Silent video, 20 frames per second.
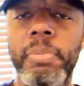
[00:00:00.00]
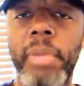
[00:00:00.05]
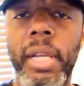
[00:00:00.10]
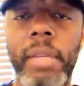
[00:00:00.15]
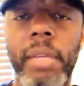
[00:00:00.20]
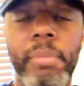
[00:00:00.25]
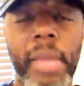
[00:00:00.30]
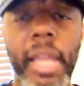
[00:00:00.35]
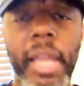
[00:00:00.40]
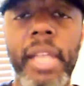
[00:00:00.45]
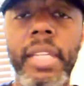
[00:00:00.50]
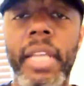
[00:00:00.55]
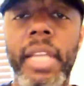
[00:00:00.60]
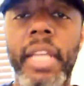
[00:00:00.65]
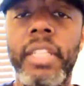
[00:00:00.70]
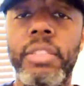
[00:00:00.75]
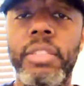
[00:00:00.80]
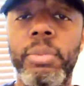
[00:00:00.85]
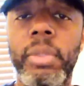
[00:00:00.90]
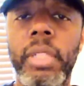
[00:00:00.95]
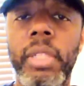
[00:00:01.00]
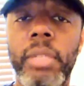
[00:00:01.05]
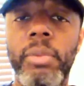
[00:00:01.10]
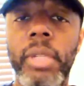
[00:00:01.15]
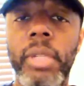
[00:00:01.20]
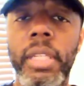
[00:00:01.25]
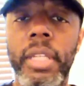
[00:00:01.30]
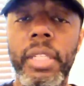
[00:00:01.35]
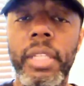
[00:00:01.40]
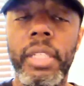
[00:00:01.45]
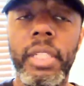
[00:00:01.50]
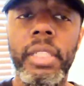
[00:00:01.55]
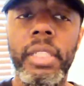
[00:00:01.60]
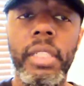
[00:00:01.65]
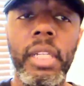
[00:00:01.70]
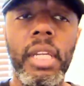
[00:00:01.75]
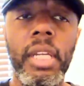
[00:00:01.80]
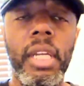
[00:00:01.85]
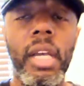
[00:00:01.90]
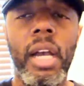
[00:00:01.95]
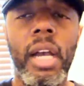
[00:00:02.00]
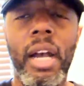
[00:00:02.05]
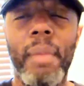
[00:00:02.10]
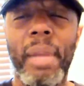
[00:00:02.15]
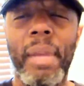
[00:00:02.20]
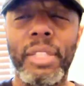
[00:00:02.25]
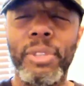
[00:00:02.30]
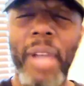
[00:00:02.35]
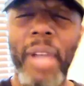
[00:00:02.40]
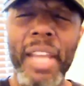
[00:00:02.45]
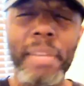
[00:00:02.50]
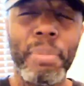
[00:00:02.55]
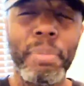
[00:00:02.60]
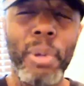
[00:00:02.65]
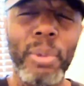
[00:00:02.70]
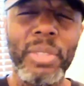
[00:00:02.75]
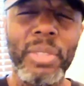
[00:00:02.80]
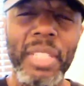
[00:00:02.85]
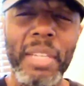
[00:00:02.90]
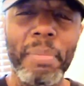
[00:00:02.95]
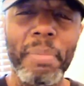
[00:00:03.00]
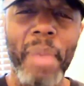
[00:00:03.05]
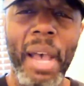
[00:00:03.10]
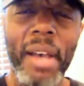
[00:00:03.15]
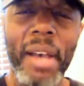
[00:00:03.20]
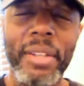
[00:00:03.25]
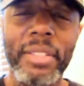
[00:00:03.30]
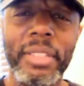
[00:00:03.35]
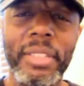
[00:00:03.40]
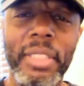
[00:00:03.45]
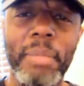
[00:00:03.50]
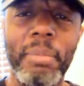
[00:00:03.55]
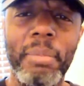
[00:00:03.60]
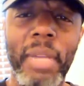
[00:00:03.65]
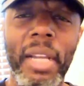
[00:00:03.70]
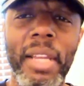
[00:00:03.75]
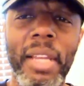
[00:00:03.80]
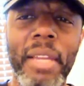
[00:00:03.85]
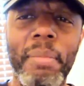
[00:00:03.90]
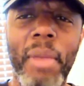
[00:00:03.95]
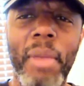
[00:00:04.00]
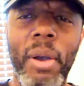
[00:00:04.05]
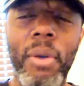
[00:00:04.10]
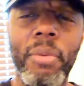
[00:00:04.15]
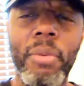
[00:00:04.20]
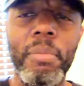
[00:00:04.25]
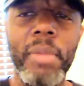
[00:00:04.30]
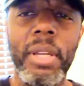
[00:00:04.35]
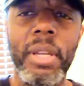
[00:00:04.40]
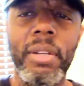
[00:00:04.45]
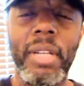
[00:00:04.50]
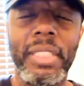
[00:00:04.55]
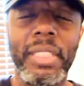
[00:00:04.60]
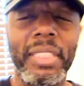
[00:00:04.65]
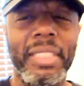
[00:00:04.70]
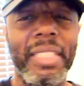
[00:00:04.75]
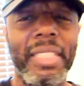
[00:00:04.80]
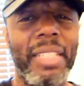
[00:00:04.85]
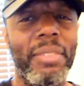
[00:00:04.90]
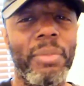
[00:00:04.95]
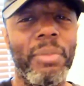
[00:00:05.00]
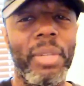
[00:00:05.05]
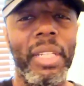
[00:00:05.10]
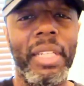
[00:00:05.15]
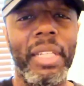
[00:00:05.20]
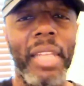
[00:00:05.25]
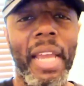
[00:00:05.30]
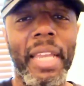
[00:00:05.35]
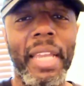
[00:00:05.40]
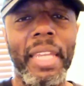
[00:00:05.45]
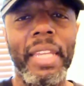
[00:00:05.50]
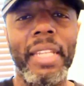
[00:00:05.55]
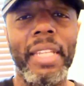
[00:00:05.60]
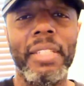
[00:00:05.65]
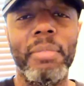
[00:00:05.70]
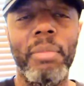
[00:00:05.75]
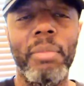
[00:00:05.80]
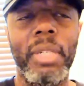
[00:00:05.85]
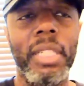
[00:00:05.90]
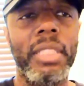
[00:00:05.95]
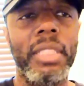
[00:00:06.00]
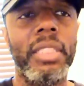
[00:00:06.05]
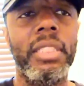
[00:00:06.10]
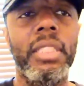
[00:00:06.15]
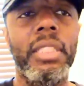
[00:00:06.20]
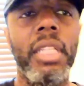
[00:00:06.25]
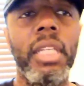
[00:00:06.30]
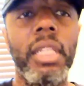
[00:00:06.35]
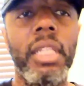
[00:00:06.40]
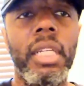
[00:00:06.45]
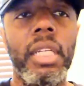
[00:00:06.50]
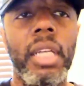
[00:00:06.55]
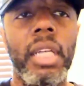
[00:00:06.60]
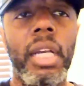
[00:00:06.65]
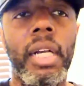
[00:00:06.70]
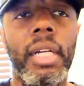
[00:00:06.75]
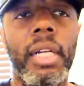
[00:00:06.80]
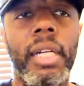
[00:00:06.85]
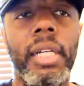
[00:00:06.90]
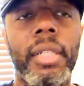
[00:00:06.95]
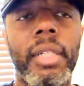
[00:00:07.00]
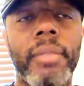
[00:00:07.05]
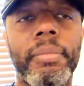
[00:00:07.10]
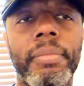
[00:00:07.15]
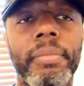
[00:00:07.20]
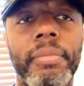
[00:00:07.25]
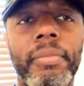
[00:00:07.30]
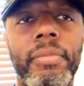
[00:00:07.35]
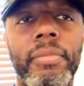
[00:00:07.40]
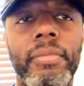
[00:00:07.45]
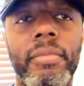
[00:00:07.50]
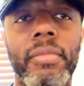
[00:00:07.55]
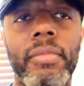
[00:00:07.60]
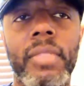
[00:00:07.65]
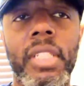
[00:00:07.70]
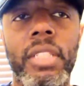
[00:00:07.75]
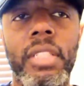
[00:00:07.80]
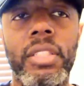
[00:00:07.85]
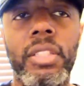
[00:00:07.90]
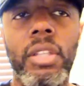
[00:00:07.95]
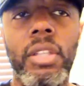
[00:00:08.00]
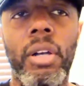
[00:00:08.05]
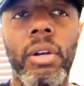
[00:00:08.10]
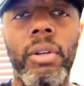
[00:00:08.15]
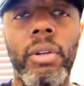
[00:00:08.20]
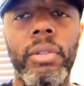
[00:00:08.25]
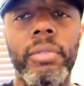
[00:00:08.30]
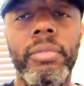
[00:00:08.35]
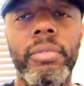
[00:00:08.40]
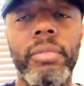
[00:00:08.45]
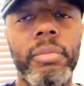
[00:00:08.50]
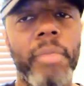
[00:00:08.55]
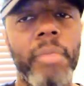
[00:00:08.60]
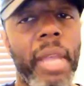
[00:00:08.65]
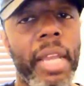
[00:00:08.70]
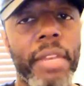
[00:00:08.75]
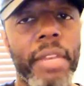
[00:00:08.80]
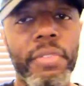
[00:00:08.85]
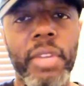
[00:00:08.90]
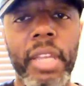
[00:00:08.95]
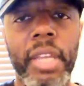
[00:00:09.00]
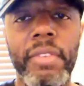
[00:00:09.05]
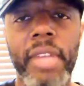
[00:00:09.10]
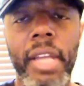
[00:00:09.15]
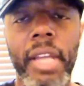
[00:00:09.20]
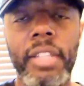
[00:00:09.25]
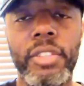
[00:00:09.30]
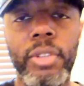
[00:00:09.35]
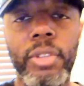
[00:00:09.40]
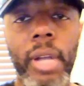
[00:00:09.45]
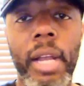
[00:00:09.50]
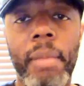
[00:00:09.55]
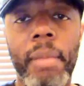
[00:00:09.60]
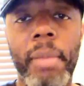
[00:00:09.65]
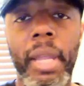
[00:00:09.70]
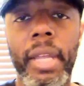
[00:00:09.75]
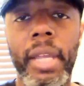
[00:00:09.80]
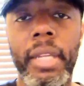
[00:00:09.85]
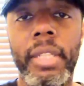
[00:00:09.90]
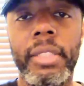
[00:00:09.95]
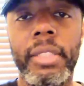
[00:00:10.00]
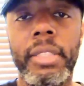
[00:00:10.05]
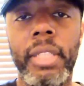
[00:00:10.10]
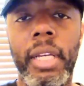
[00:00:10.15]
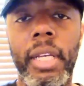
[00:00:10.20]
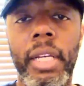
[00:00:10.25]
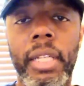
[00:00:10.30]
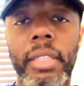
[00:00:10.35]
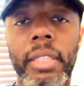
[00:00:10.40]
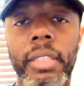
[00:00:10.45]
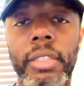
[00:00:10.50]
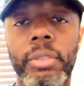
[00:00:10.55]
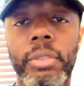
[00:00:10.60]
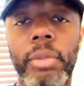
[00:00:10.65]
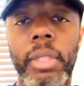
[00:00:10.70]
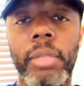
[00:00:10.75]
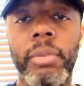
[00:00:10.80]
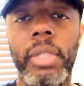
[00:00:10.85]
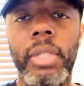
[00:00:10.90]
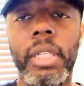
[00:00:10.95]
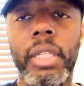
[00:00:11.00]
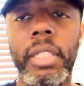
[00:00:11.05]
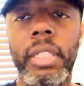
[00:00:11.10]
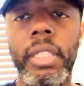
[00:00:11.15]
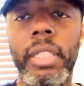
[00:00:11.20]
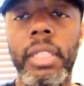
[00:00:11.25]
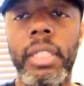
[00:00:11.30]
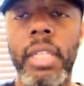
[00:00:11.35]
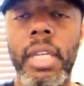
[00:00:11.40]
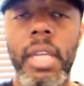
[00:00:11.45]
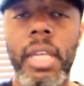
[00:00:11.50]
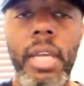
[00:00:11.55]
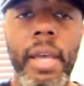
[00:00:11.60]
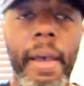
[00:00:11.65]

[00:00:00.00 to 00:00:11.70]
But man, yeah, it's really, really good. Um, I tried the protein powders in my in my oatmeal. I just didn't really like it as much. Um, so man, if you give that a try, man, it's uh, it's really, really good.